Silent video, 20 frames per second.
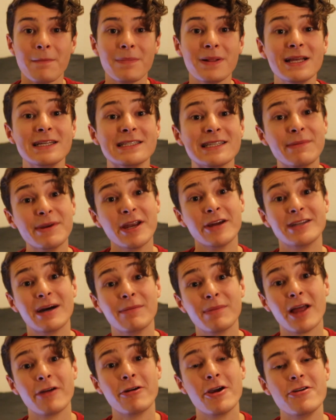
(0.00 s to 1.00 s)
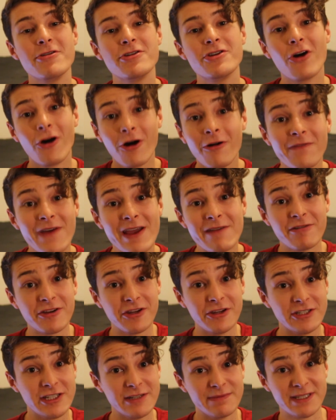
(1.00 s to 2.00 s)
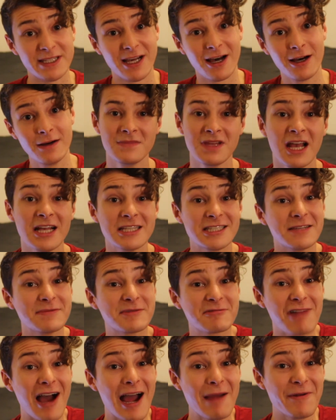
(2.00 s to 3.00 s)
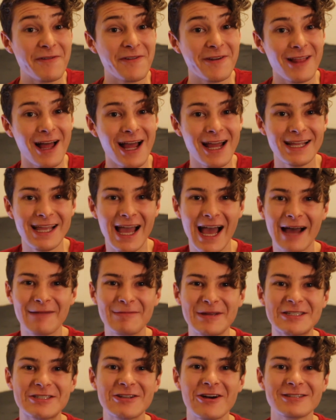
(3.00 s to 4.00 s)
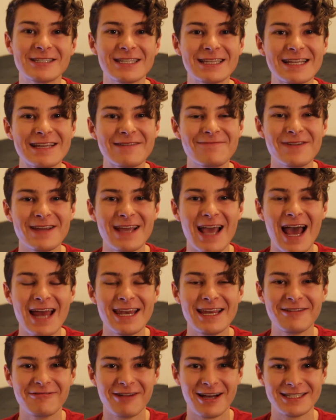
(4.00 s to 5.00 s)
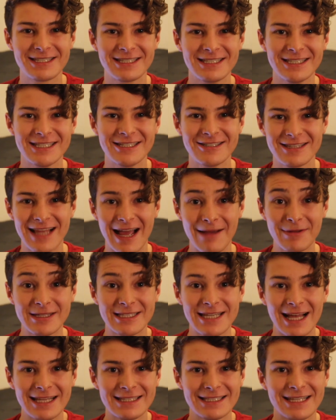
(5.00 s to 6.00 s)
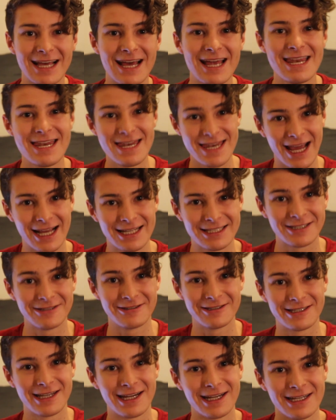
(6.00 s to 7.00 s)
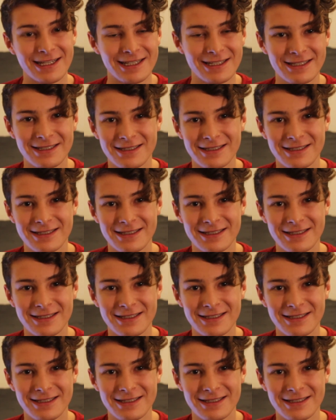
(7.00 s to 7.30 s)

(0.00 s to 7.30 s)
Please let me know down below who your favourite YouTubers are. Subscribe if you like, and be sure to leave me any questions you'd like me to answer next Tuesday.